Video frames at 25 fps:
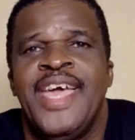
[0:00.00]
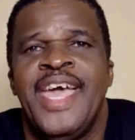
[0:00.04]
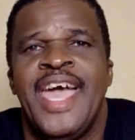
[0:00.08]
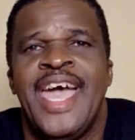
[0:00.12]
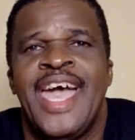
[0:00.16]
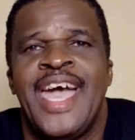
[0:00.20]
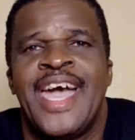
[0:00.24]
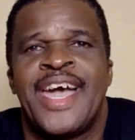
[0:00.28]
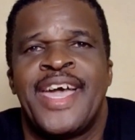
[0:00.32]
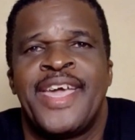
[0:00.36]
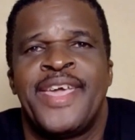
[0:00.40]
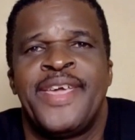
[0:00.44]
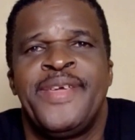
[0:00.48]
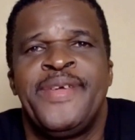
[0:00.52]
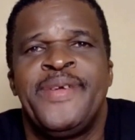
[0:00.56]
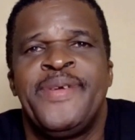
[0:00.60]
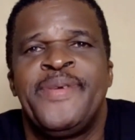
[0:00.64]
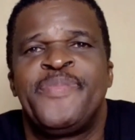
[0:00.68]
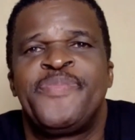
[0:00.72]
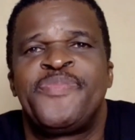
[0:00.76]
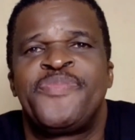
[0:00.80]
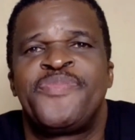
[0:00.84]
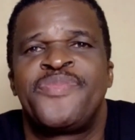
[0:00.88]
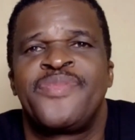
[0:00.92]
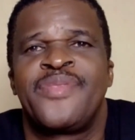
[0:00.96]
Hi,
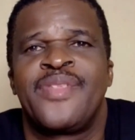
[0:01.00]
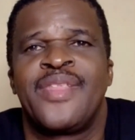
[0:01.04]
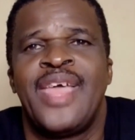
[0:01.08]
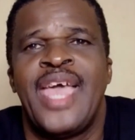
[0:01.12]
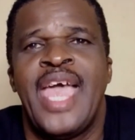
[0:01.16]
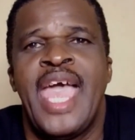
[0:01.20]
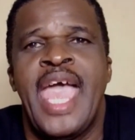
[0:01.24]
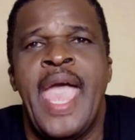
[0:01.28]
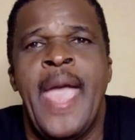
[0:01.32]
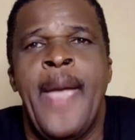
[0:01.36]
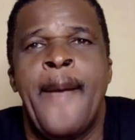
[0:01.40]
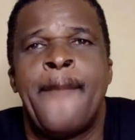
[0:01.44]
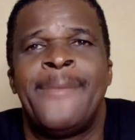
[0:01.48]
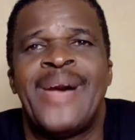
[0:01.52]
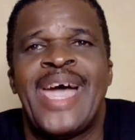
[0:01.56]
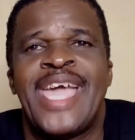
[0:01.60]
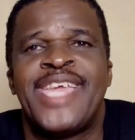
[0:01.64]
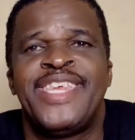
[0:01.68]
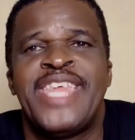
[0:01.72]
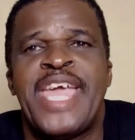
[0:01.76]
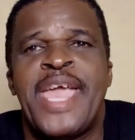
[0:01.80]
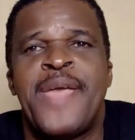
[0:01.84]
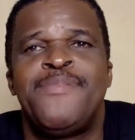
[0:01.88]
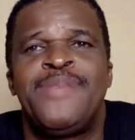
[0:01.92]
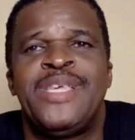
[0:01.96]
my
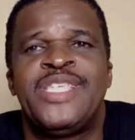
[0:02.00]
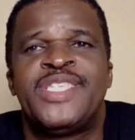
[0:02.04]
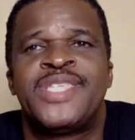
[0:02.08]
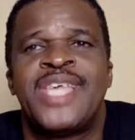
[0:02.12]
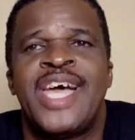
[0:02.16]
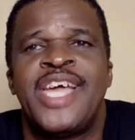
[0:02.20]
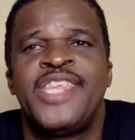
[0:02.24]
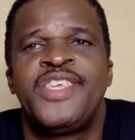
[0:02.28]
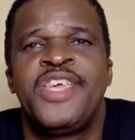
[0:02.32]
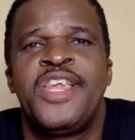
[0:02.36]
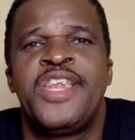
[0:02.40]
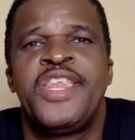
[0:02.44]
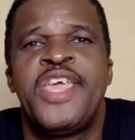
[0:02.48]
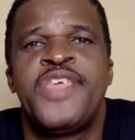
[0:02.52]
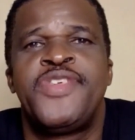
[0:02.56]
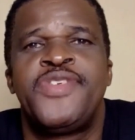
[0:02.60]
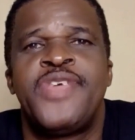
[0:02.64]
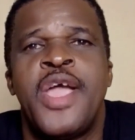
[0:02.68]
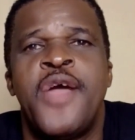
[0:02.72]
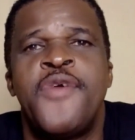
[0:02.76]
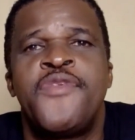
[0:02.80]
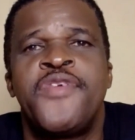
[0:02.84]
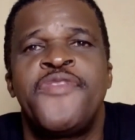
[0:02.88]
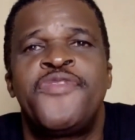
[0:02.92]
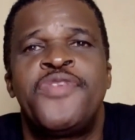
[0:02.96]
name is Andy Lee
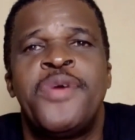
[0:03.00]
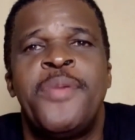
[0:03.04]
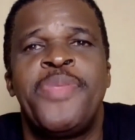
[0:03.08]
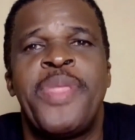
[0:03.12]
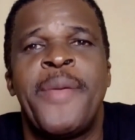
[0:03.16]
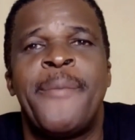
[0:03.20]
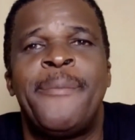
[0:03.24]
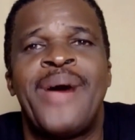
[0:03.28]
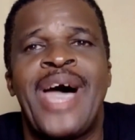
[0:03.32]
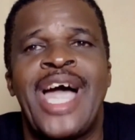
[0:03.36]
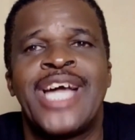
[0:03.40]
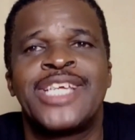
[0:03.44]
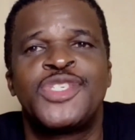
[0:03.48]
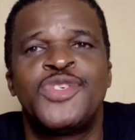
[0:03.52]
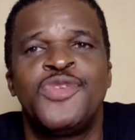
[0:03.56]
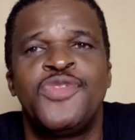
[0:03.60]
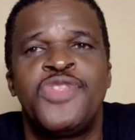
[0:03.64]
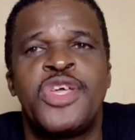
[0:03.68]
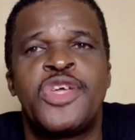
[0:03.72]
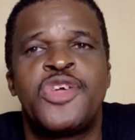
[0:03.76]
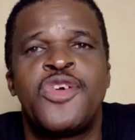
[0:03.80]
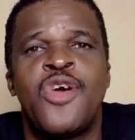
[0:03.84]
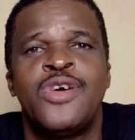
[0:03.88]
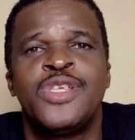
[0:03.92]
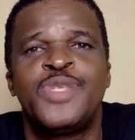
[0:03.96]
Yeri from the Back to
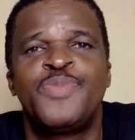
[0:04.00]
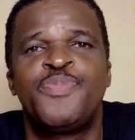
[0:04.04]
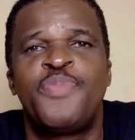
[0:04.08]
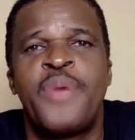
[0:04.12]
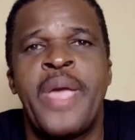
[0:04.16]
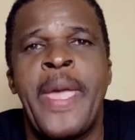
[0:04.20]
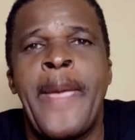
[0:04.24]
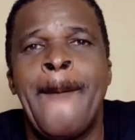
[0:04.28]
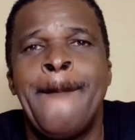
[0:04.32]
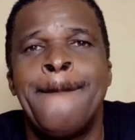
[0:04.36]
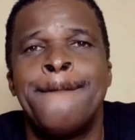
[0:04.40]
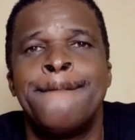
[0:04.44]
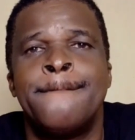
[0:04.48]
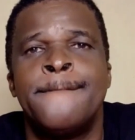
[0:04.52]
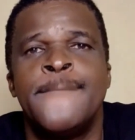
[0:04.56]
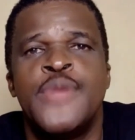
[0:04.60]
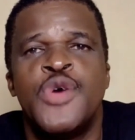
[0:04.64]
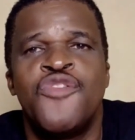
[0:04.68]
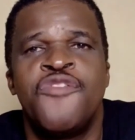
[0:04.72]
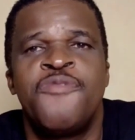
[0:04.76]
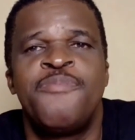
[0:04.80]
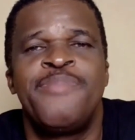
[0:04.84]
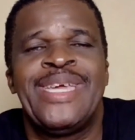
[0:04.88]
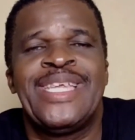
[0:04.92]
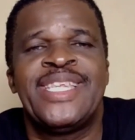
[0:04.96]
the Gospel
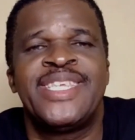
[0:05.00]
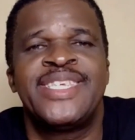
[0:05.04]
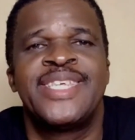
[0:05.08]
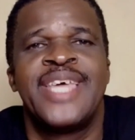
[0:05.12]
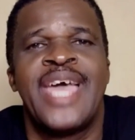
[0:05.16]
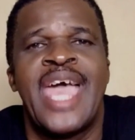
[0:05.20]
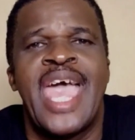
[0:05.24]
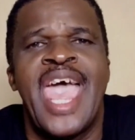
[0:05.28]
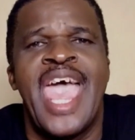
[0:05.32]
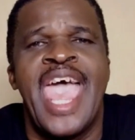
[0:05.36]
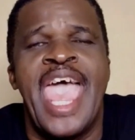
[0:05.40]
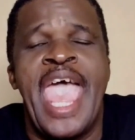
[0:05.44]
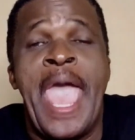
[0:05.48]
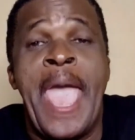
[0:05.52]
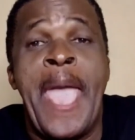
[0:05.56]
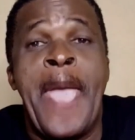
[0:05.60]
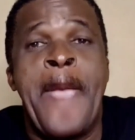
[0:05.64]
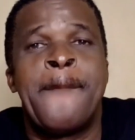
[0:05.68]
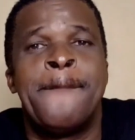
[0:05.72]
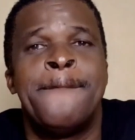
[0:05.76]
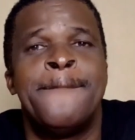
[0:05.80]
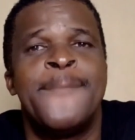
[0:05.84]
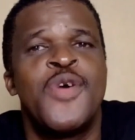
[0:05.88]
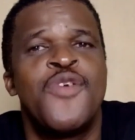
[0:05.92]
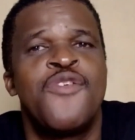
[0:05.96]
movement,
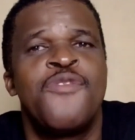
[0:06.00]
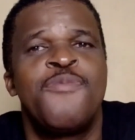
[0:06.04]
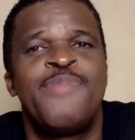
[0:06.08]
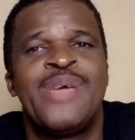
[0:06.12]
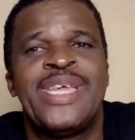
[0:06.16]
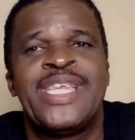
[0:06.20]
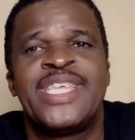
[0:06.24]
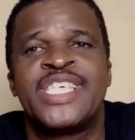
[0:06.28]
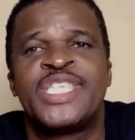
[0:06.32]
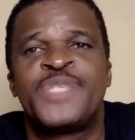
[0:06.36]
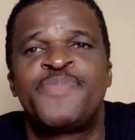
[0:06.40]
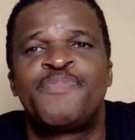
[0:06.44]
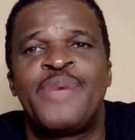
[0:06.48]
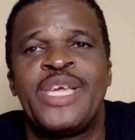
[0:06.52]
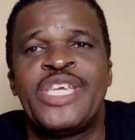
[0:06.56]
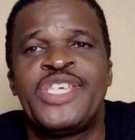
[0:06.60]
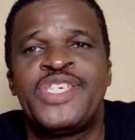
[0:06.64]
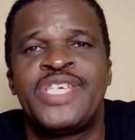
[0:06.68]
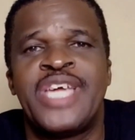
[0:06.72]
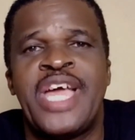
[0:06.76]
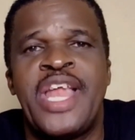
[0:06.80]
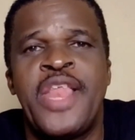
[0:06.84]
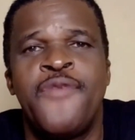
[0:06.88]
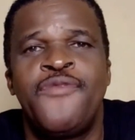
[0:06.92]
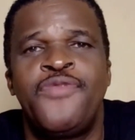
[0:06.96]
a movement
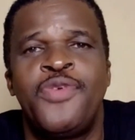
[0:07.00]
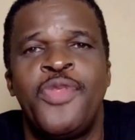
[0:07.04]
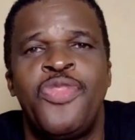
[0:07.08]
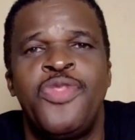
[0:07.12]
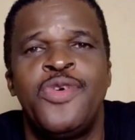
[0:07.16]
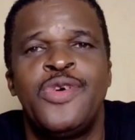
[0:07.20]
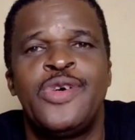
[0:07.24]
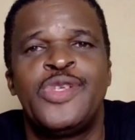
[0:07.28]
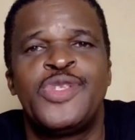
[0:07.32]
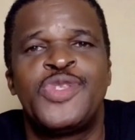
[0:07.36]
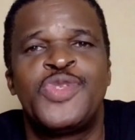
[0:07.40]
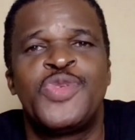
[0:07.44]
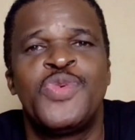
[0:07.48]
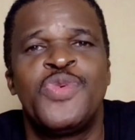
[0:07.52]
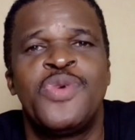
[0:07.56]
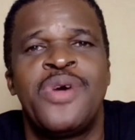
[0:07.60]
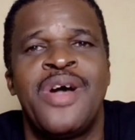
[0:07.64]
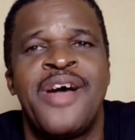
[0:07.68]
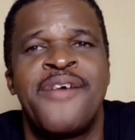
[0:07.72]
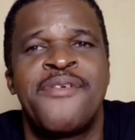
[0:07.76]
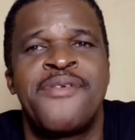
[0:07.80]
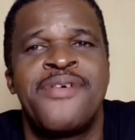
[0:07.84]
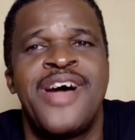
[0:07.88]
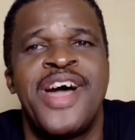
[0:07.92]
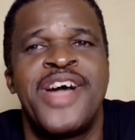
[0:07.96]
especially for those who
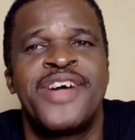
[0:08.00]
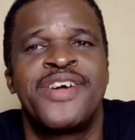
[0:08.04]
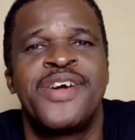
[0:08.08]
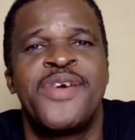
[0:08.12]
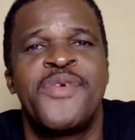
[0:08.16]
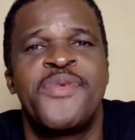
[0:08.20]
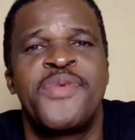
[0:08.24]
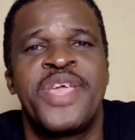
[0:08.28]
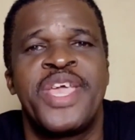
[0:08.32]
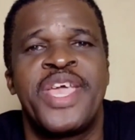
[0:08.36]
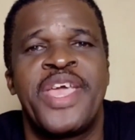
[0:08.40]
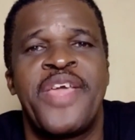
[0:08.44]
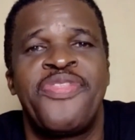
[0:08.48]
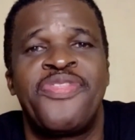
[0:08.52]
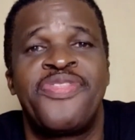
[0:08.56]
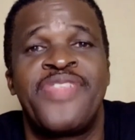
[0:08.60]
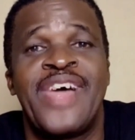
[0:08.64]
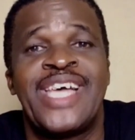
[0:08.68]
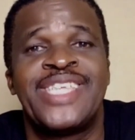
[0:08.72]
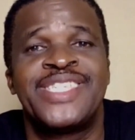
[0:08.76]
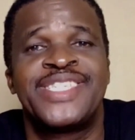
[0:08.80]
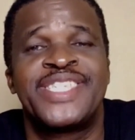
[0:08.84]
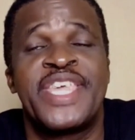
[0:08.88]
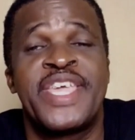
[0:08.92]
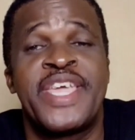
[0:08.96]
are hungering and
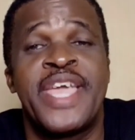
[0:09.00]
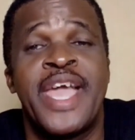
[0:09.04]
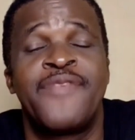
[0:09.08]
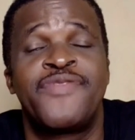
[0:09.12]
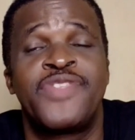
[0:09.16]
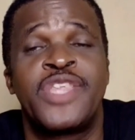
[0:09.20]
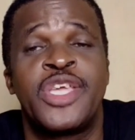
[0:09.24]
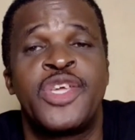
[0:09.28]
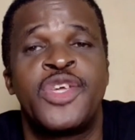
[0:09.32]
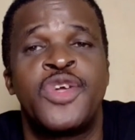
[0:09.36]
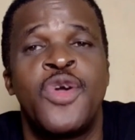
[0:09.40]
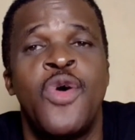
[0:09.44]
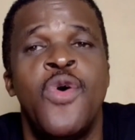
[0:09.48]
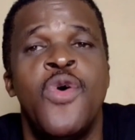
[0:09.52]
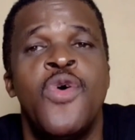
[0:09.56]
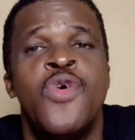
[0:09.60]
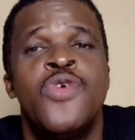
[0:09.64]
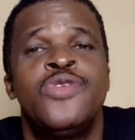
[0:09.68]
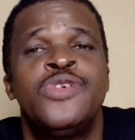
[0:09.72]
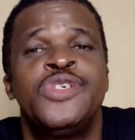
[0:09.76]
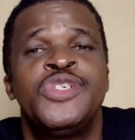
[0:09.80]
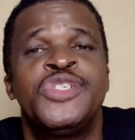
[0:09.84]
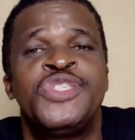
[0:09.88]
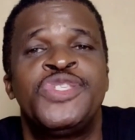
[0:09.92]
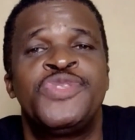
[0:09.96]
thirsting after
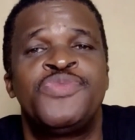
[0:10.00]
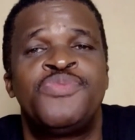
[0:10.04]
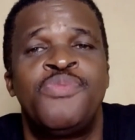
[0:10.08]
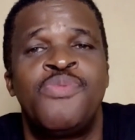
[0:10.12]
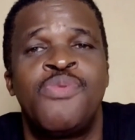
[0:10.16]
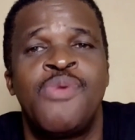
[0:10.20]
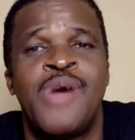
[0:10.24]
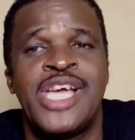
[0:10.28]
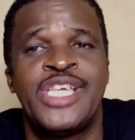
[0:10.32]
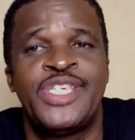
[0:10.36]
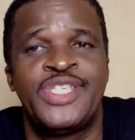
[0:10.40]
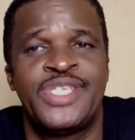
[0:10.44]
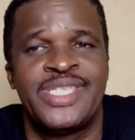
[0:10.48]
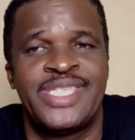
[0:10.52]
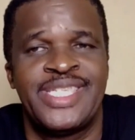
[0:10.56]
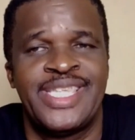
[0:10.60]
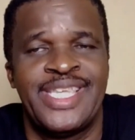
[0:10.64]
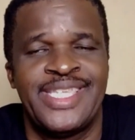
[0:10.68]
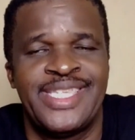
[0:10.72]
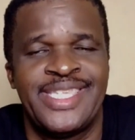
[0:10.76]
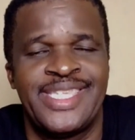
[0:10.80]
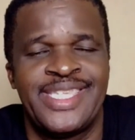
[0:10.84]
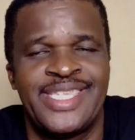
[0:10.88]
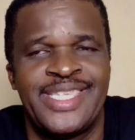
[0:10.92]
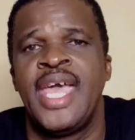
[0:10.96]
God's
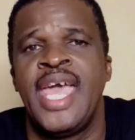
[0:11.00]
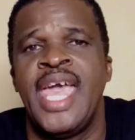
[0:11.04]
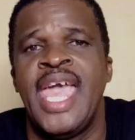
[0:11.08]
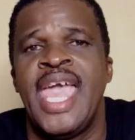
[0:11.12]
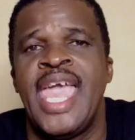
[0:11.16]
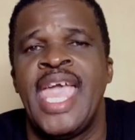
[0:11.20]
righteousness.